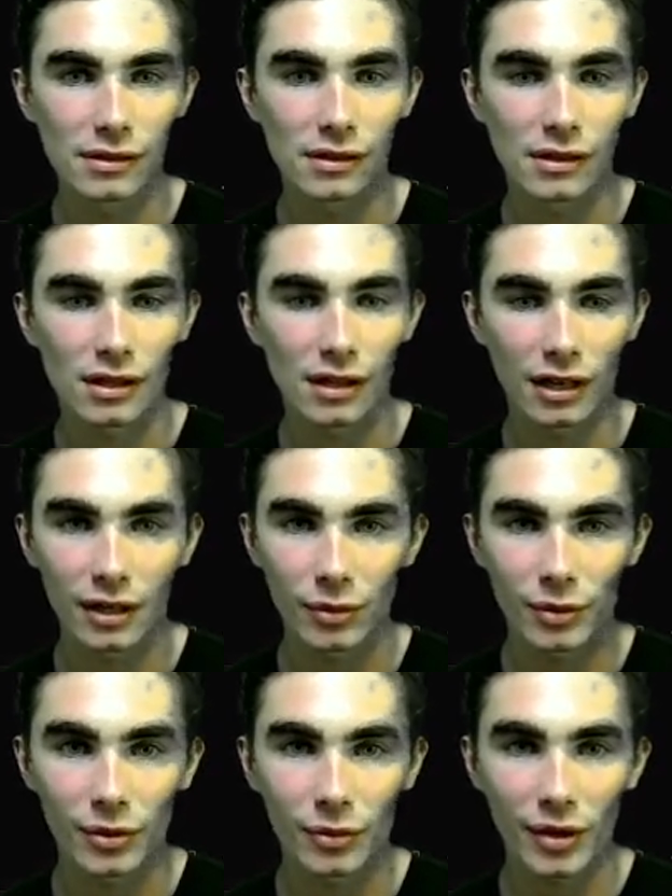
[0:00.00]
Alright, we
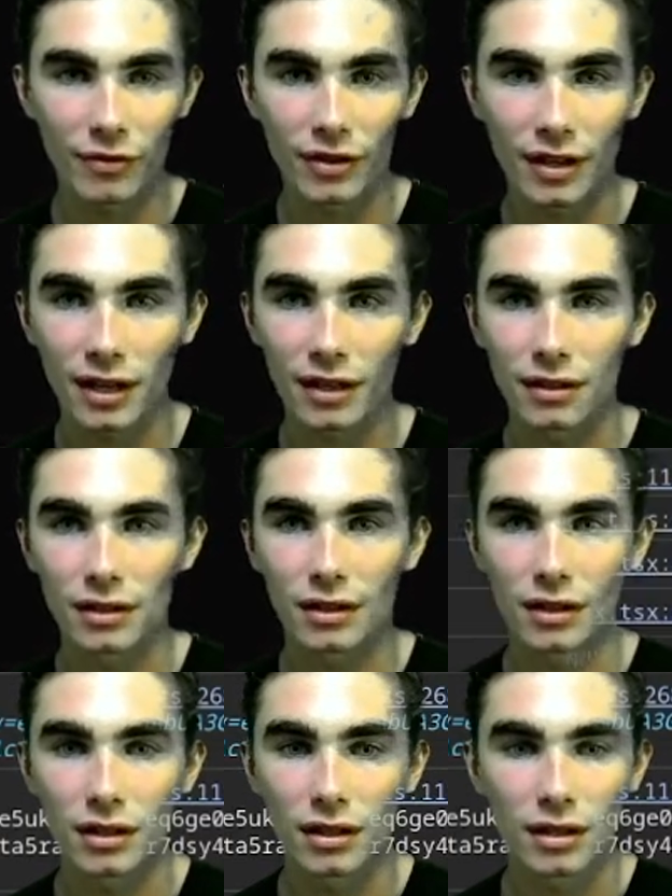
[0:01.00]
won't wait for that.
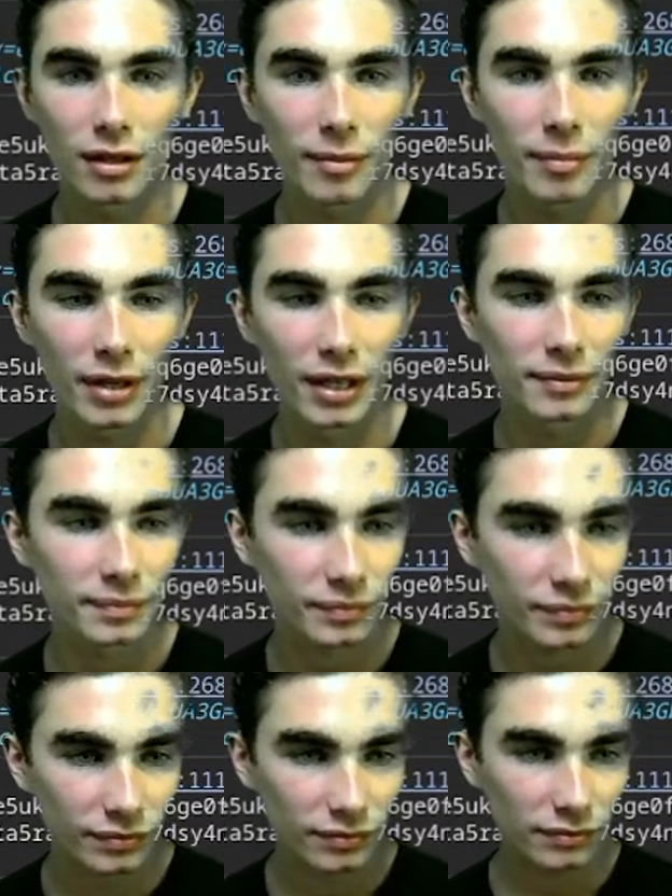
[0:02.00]
But
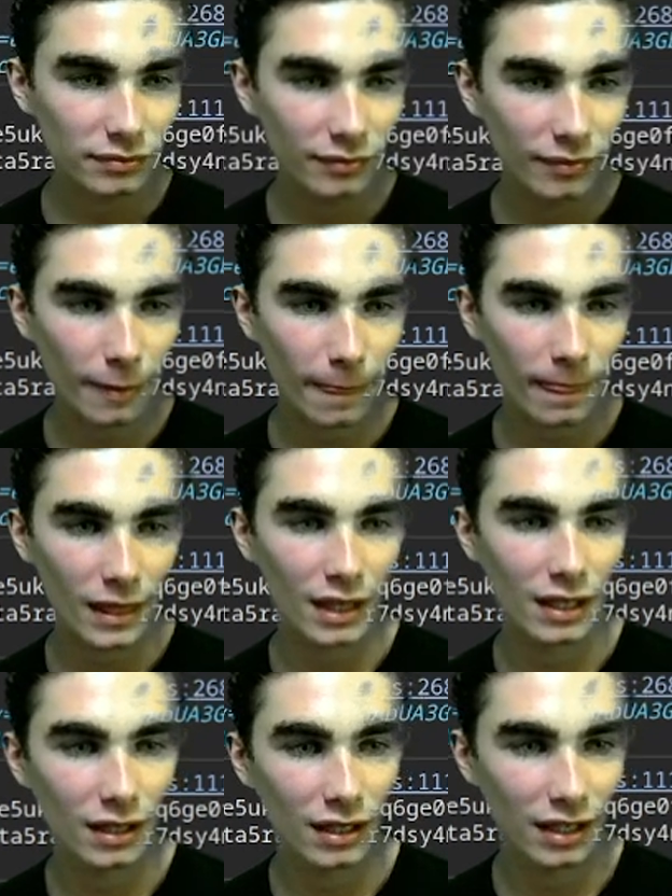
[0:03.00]

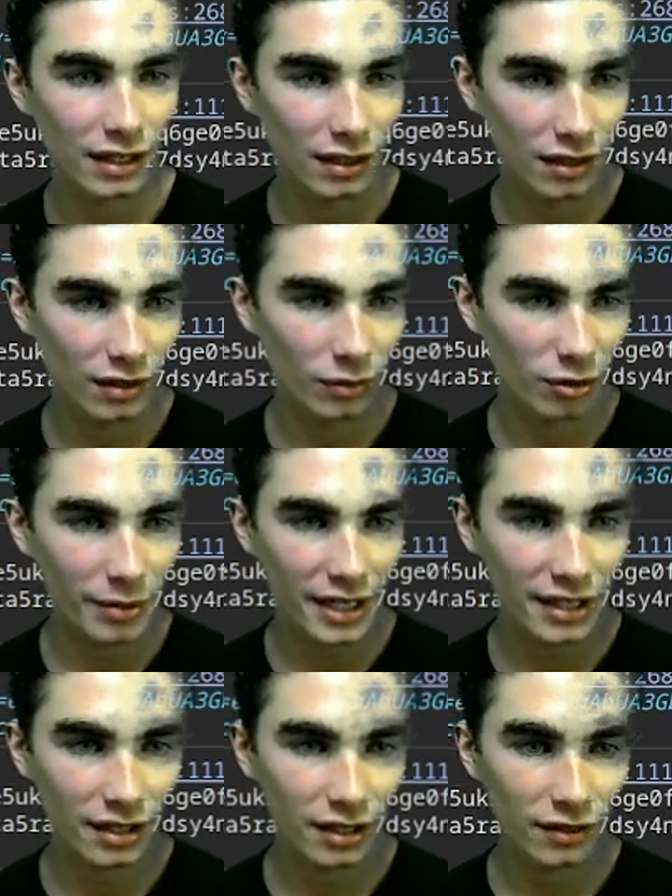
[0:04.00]
again, we're waiting
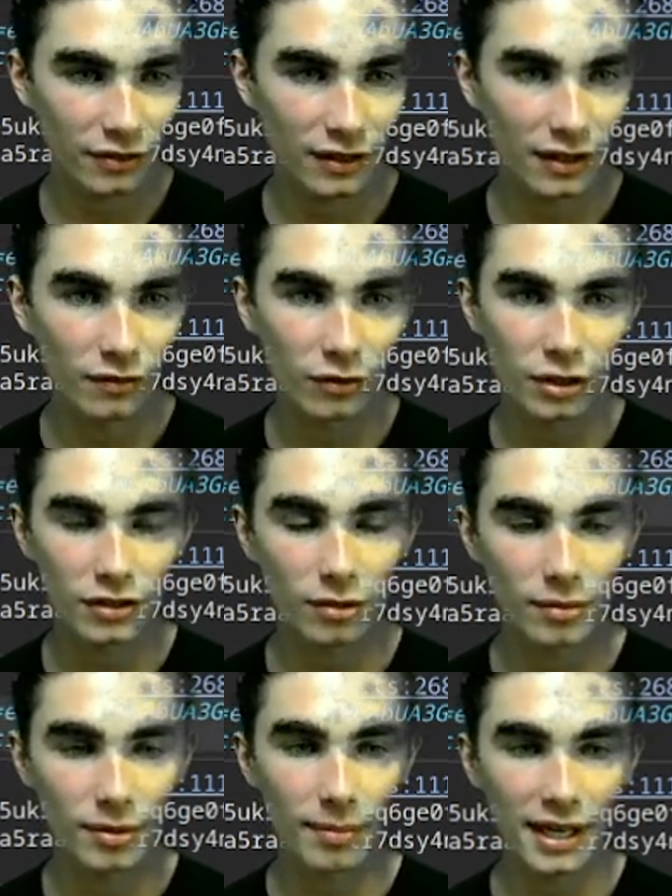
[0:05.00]
here for the invoice to be
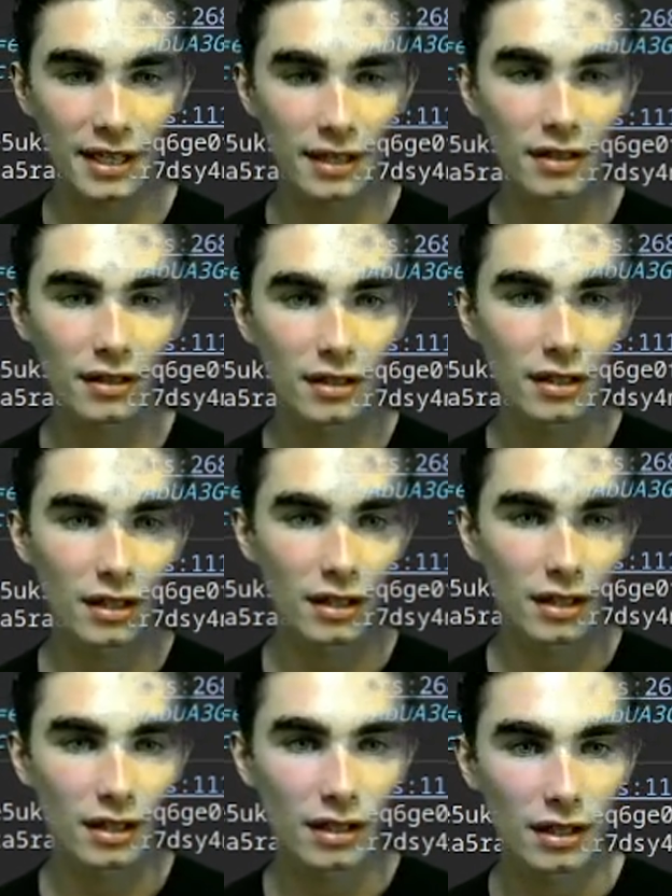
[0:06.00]
paid.
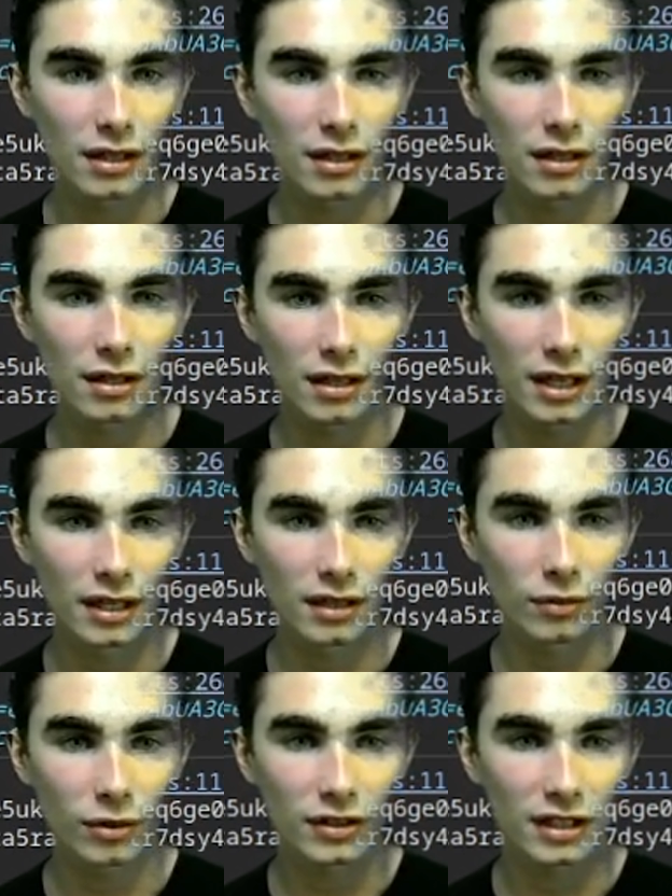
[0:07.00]
And
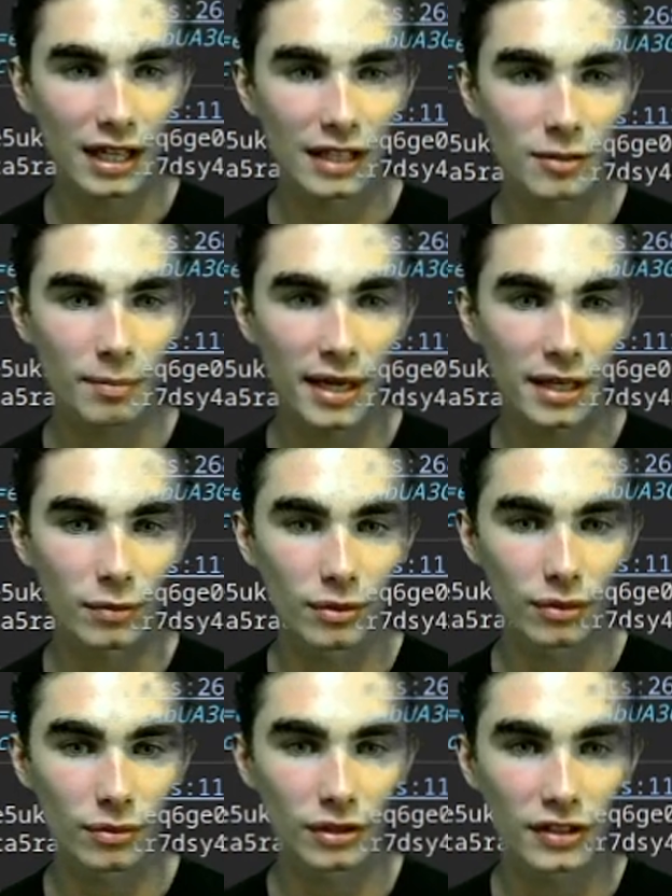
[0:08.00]
once it gets paid, we
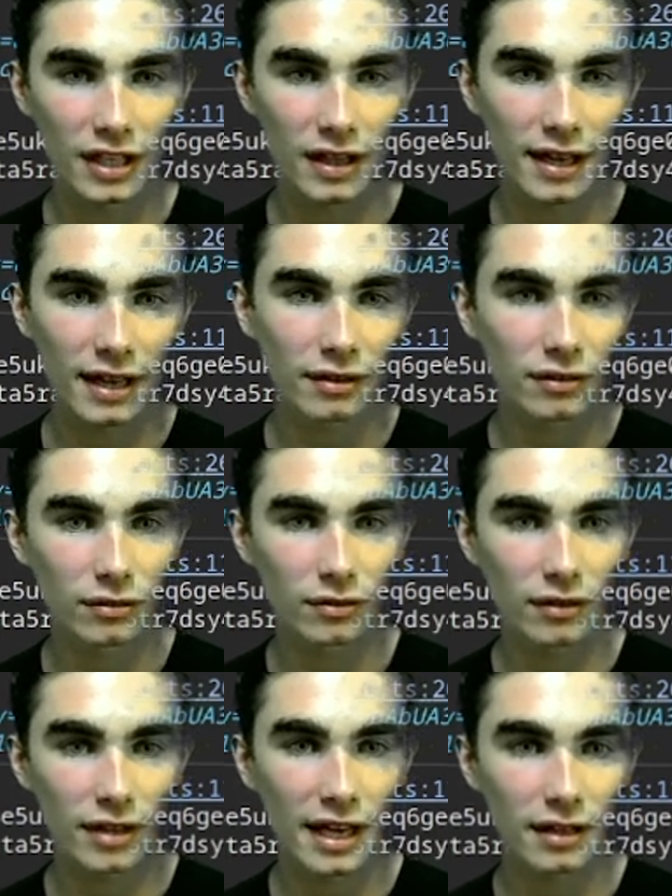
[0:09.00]
will send
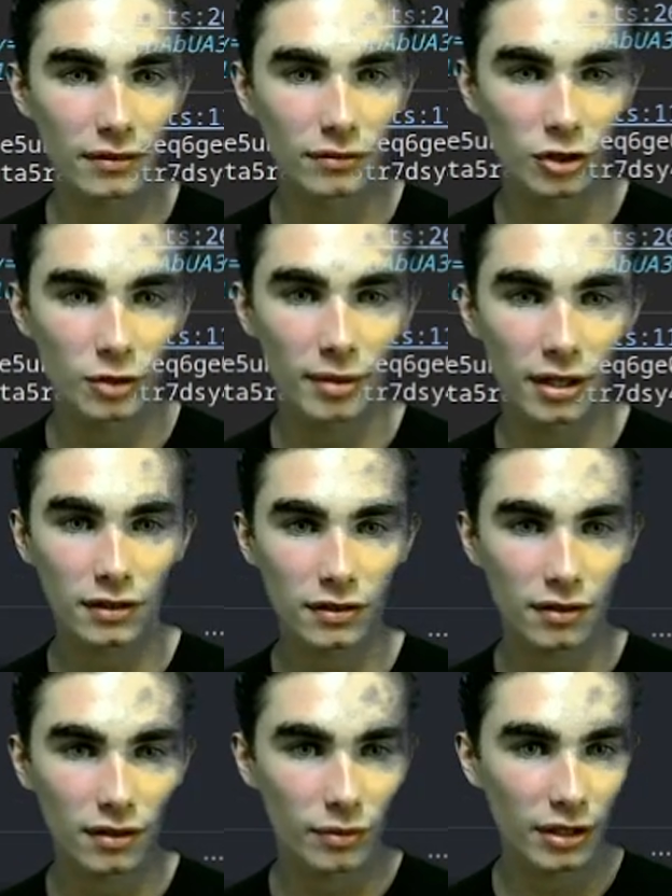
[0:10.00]
that response
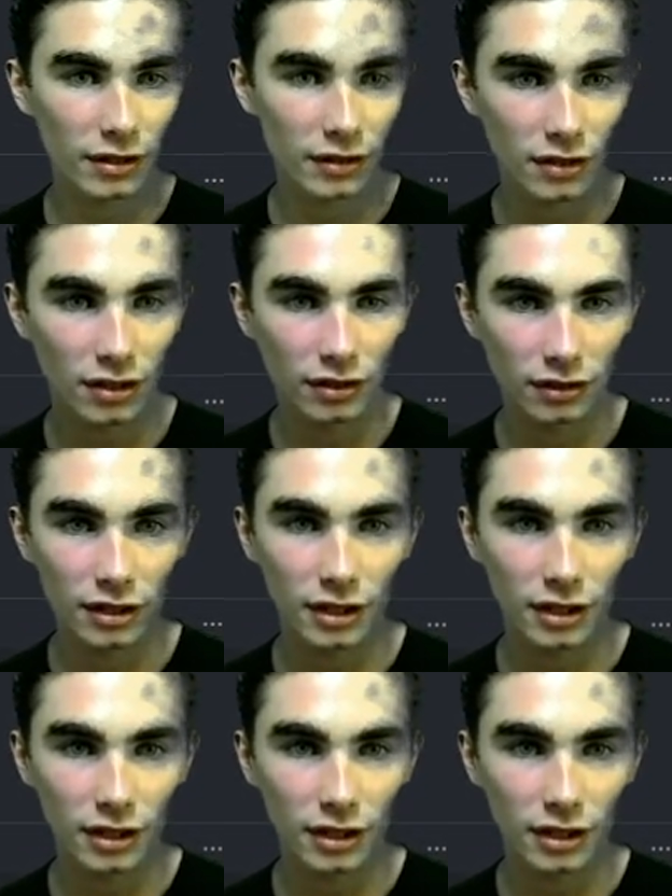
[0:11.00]
that we already saw earlier.